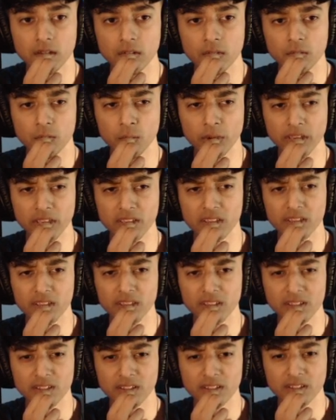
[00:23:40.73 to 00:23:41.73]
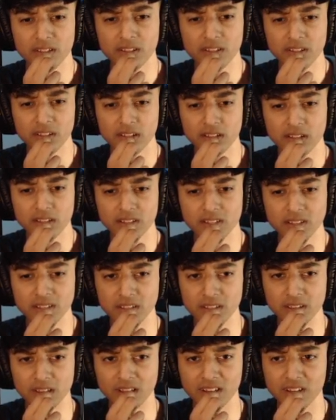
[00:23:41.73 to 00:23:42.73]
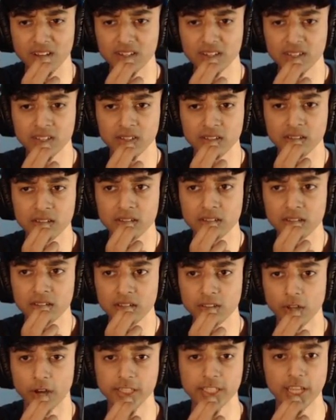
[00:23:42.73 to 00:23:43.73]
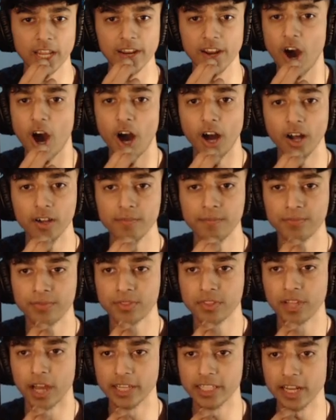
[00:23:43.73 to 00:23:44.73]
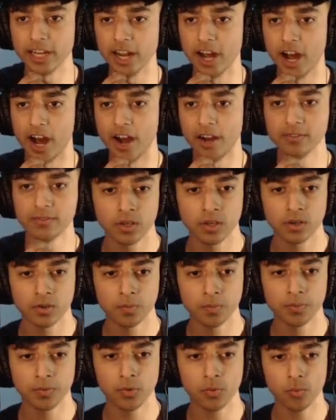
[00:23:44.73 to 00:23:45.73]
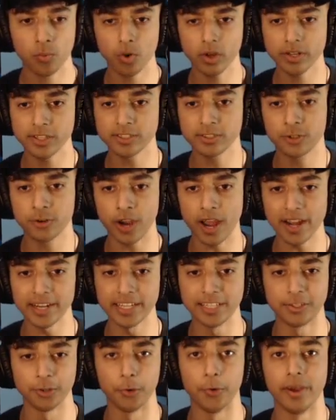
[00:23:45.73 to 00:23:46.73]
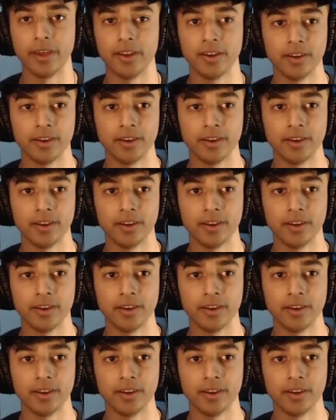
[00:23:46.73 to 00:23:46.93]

Wait. I'm coming back for you. No, you're not! No, you're not! Bro, what is Granny doing?